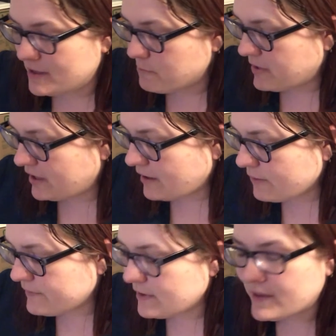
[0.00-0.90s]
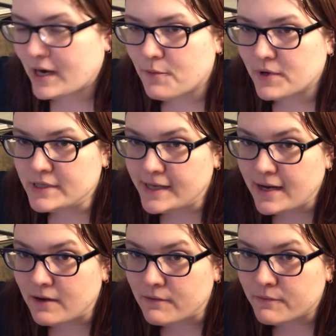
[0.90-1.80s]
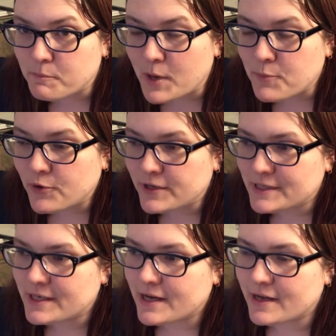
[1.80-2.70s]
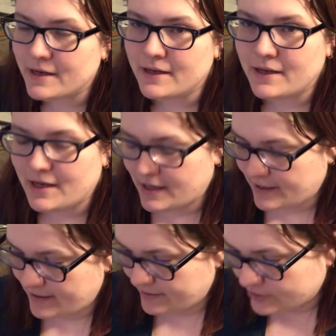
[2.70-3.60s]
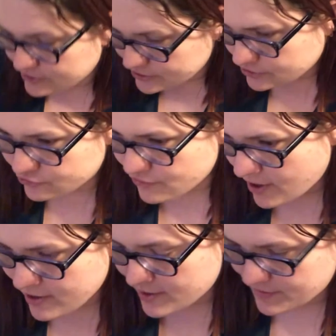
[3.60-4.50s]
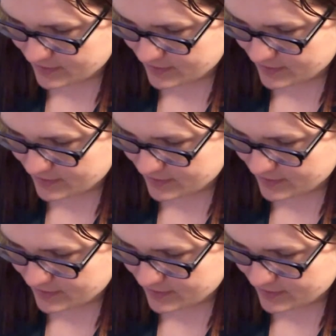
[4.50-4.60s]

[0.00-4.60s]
But I'll figure that out once I have my boards cut and I can just draw on